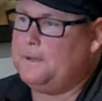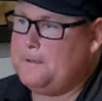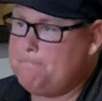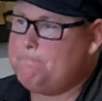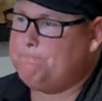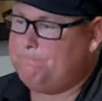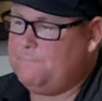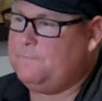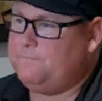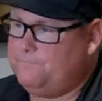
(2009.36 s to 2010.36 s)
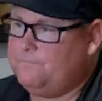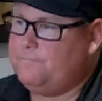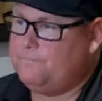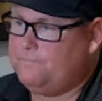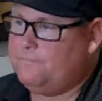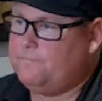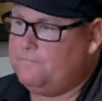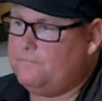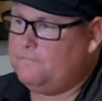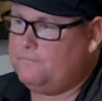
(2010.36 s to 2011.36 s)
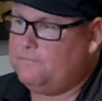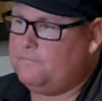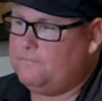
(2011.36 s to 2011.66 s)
Sounds and stuff can set something off.